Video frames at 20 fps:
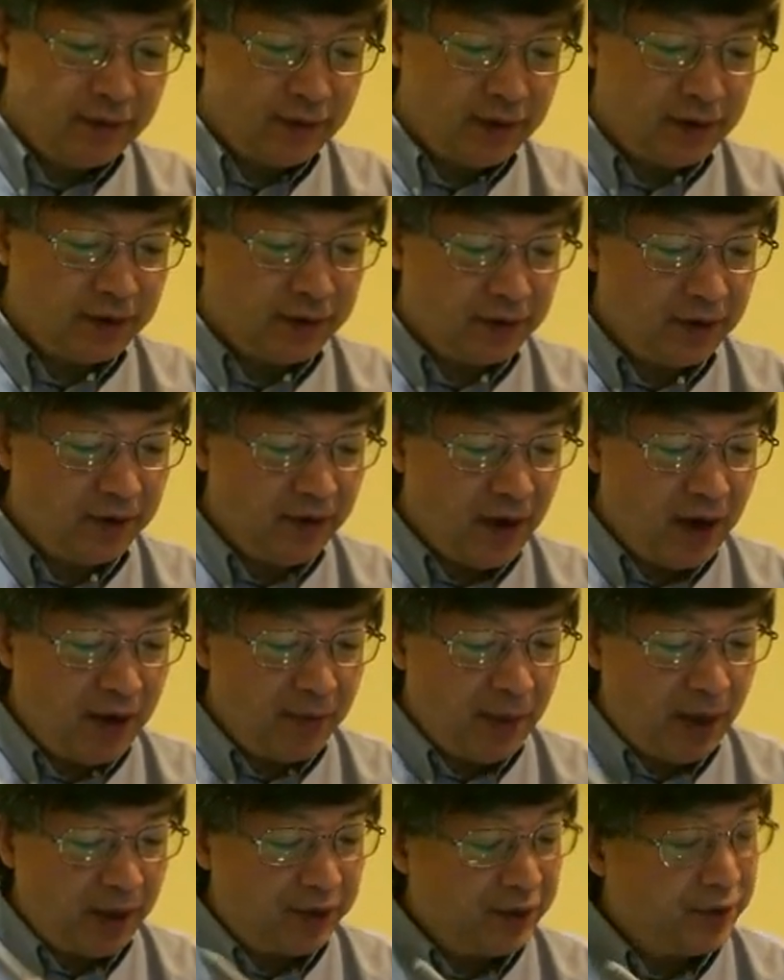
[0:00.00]
So
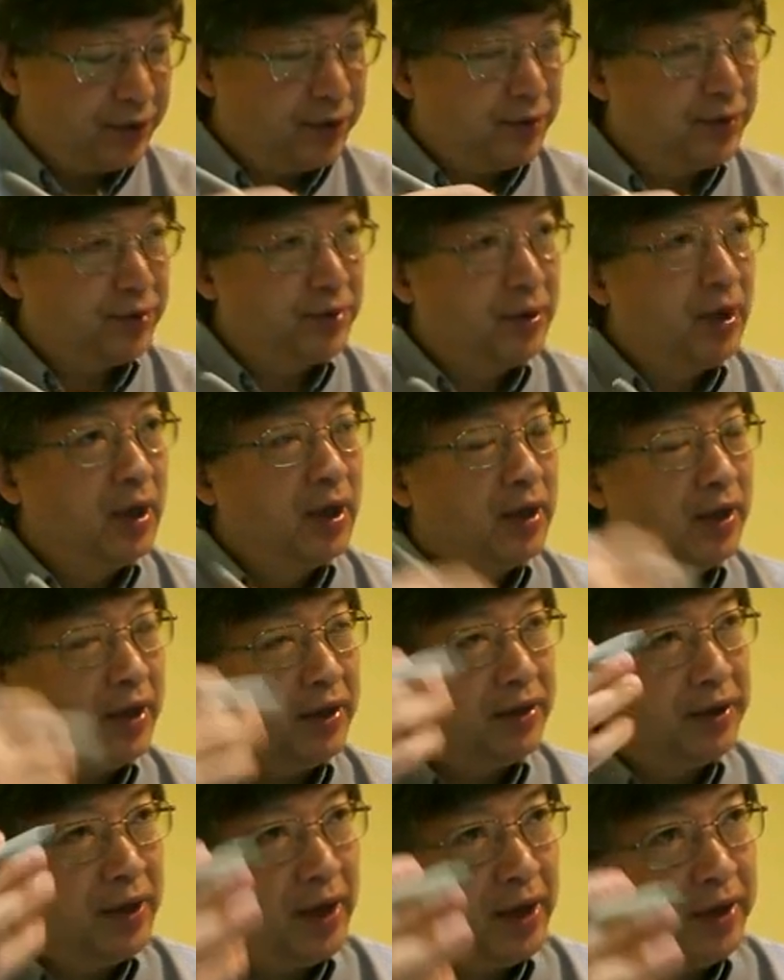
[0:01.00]
divided by 2,
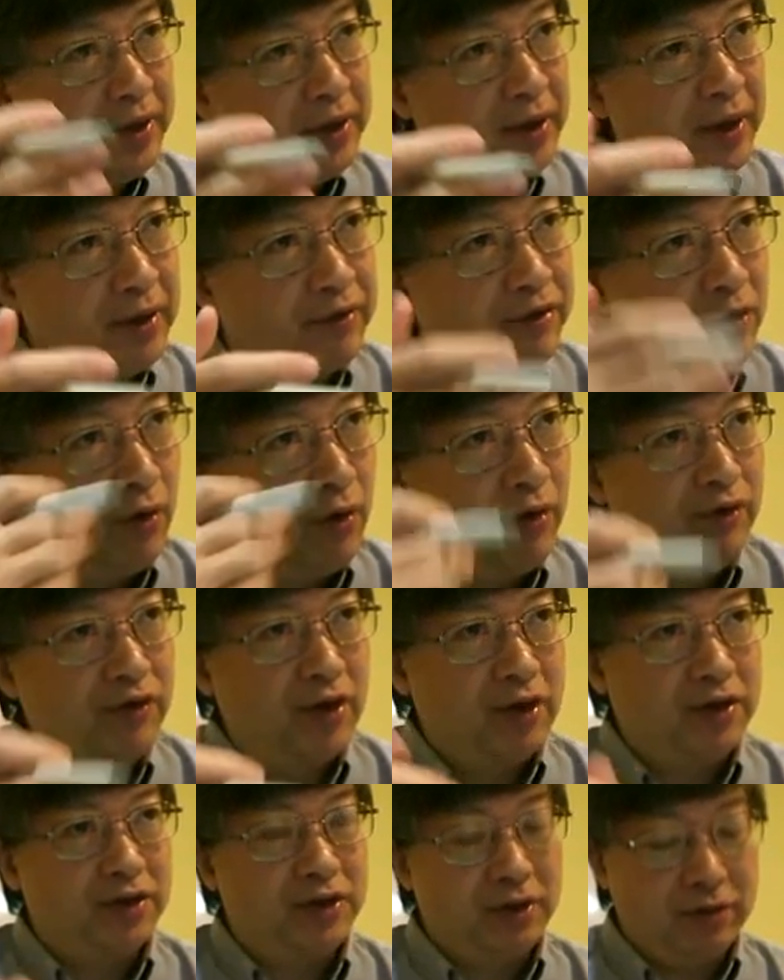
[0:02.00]
then take the floor
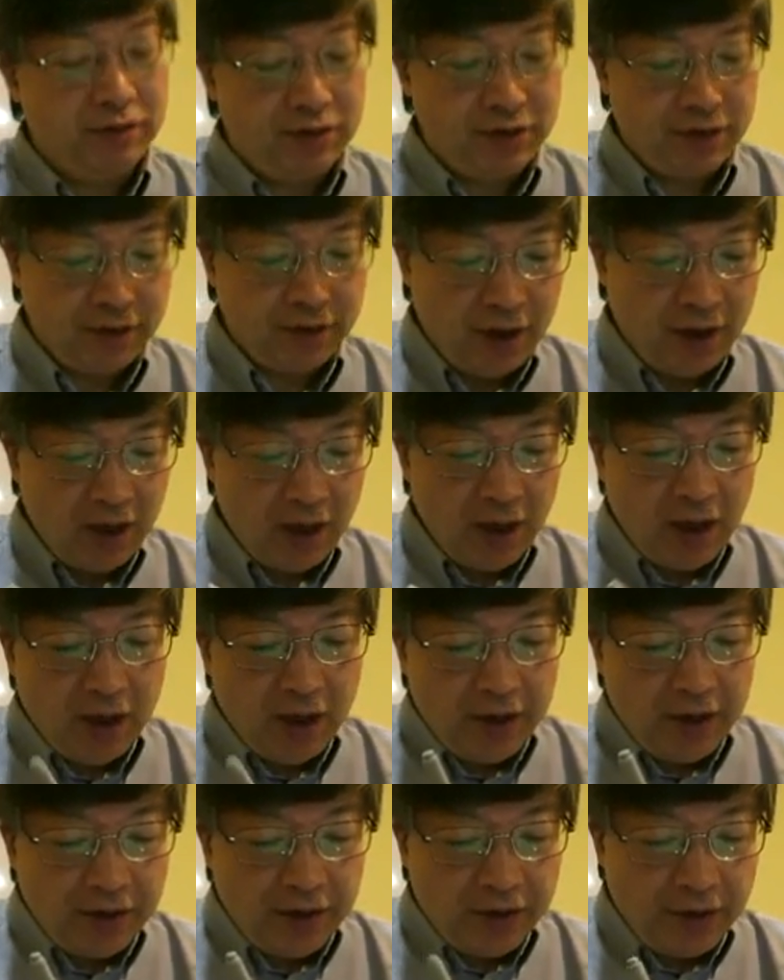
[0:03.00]
function. So
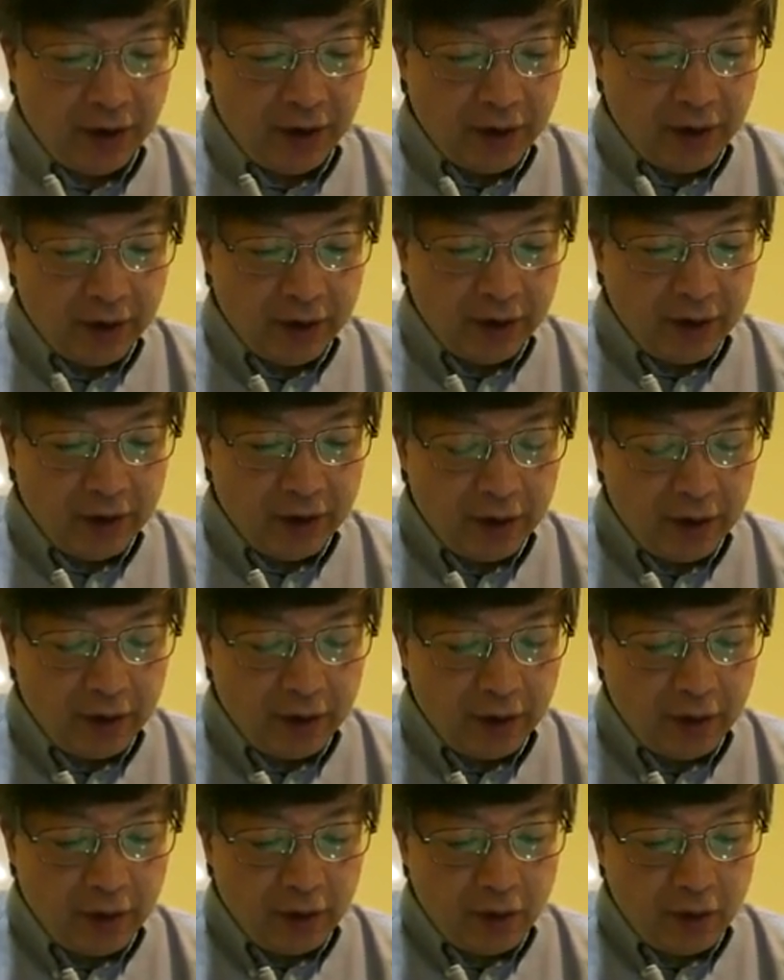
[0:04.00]
the
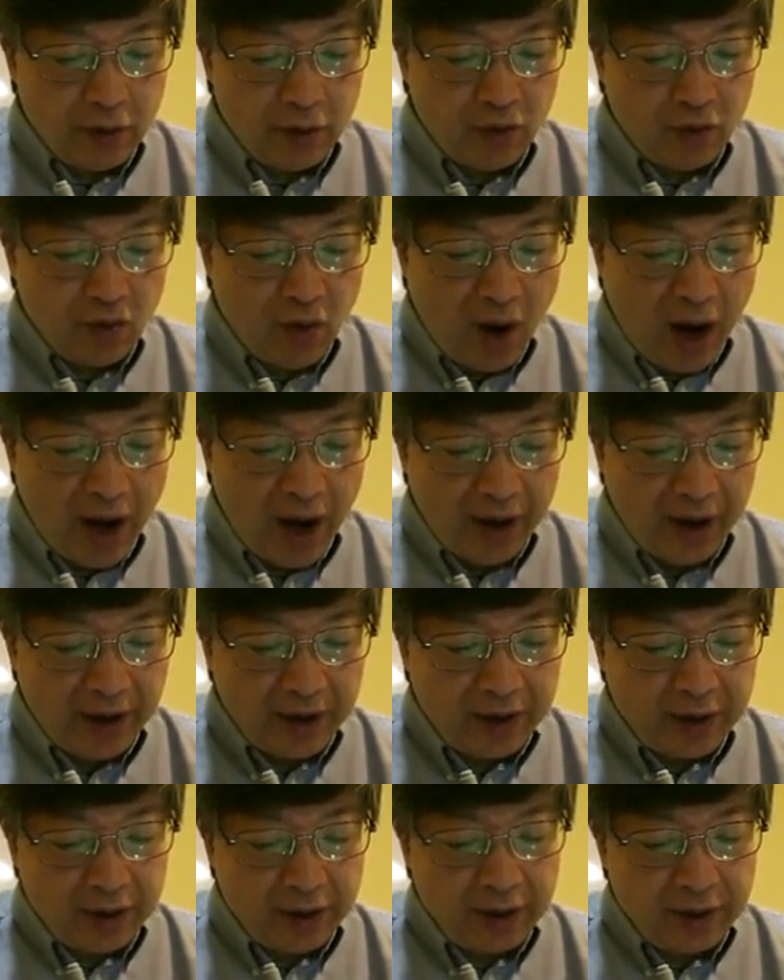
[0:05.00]

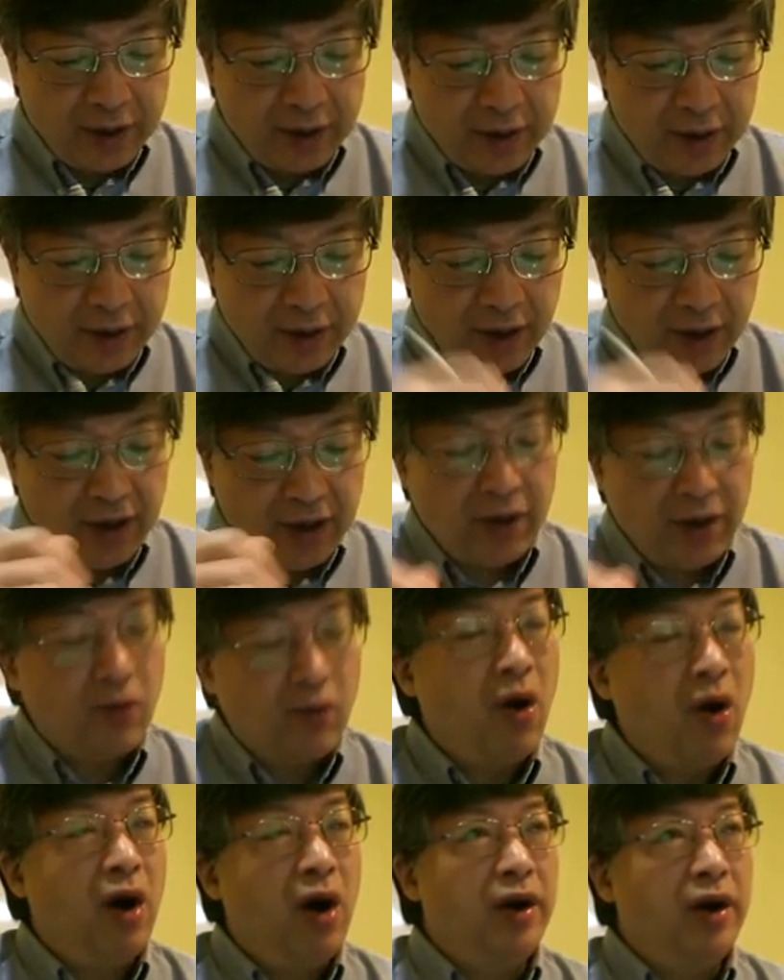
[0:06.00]
right
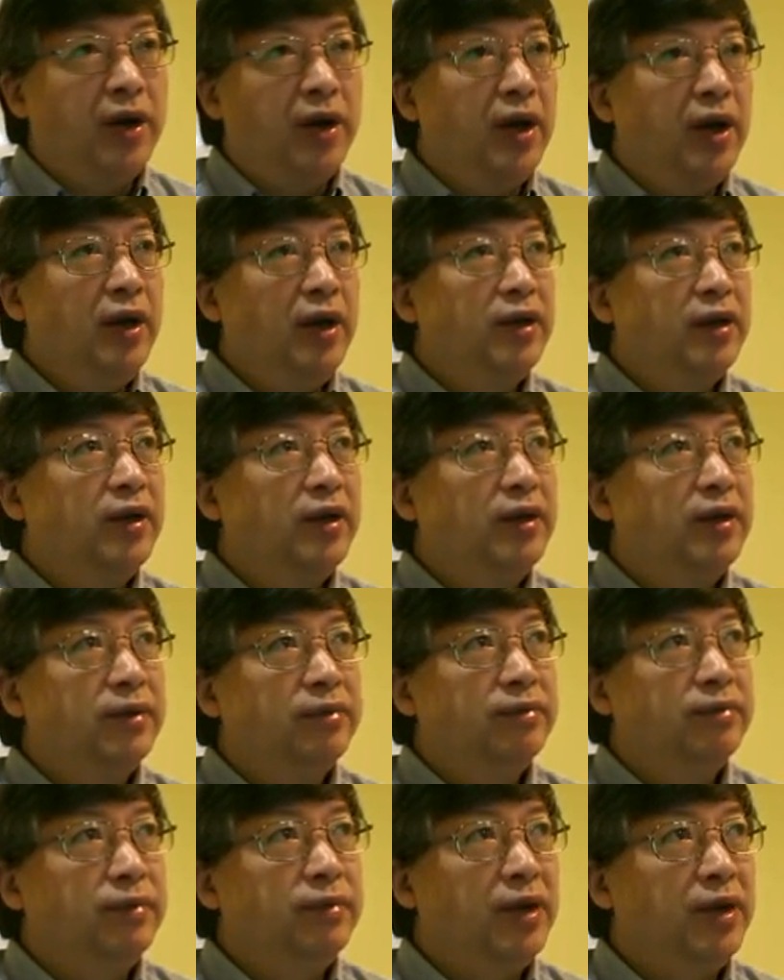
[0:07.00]
inequality
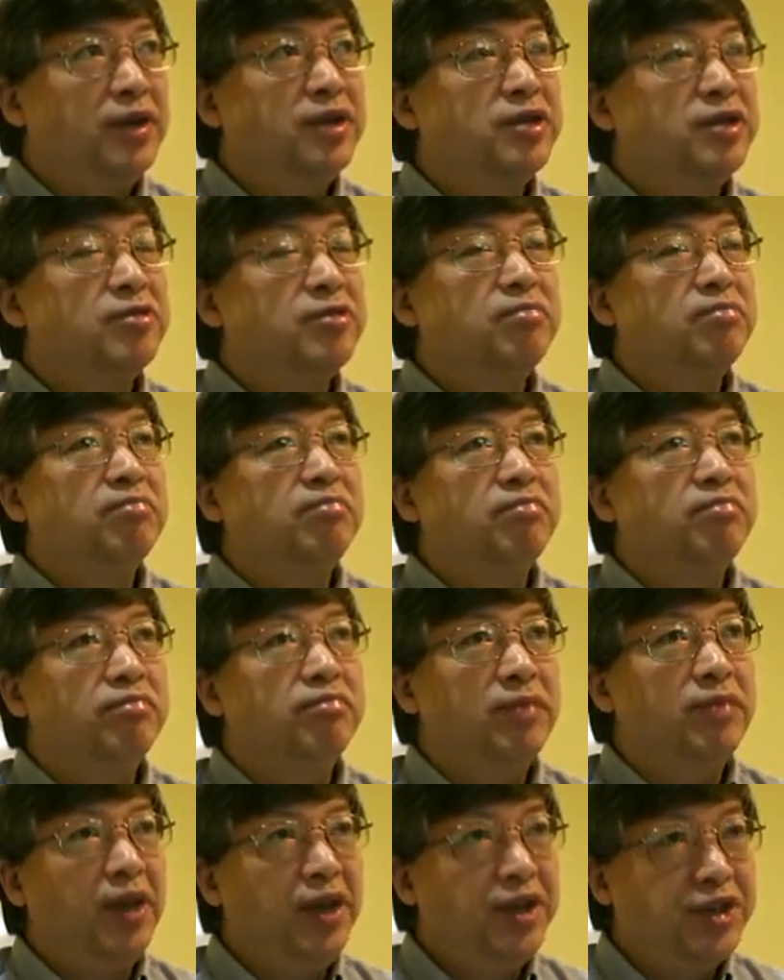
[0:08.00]
is
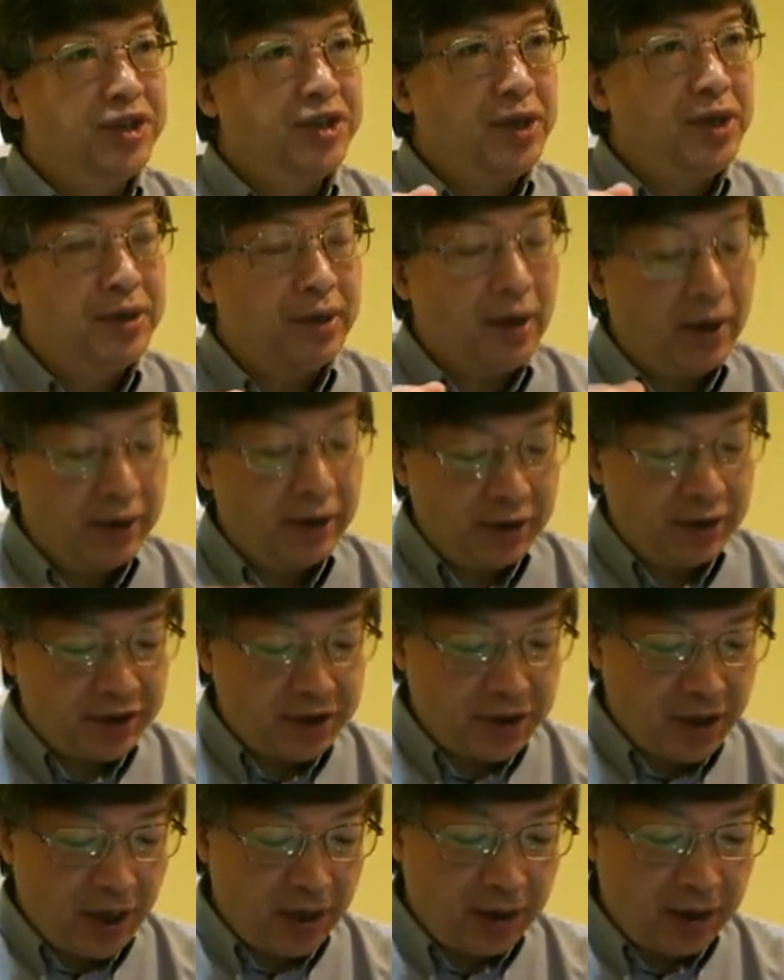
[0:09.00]
easy to
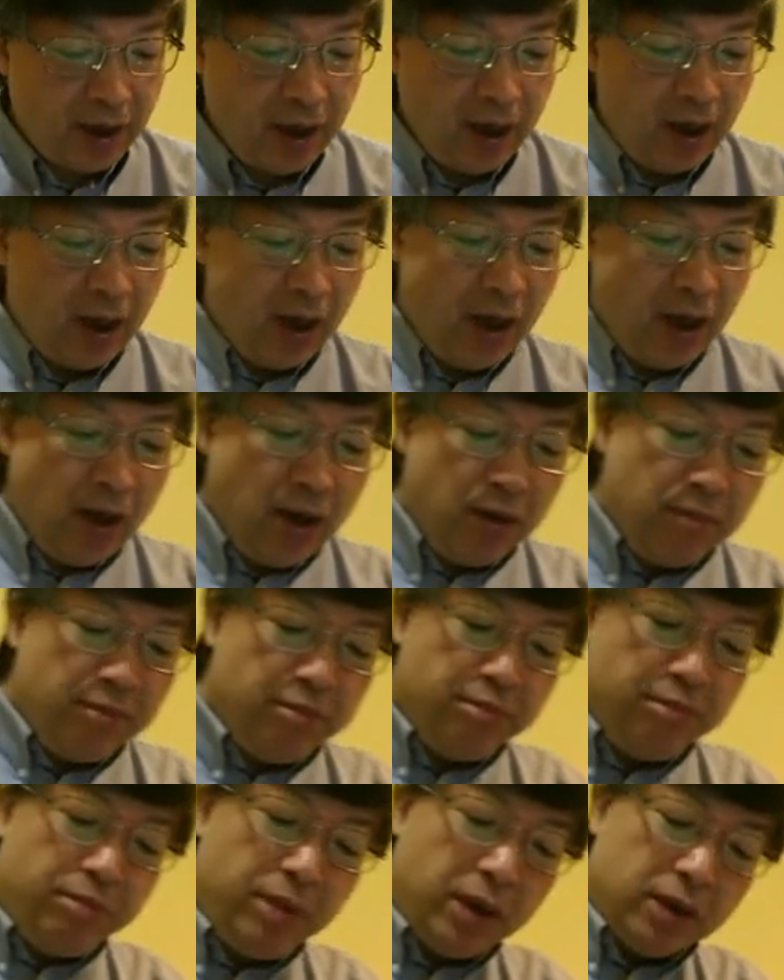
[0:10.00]
understand.
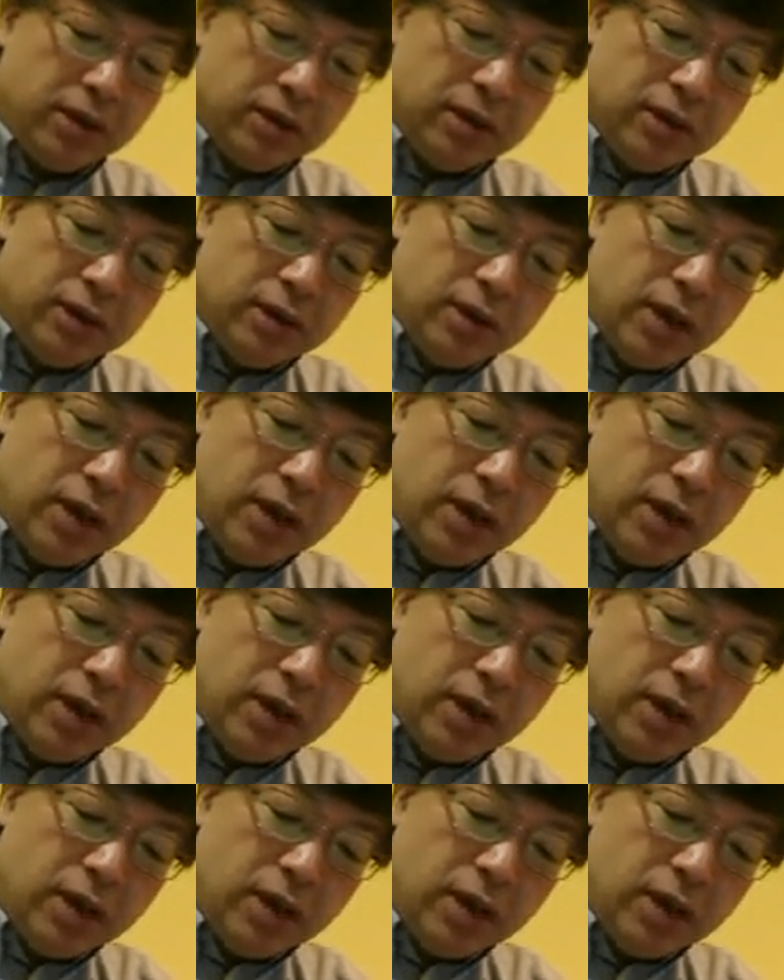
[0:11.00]
But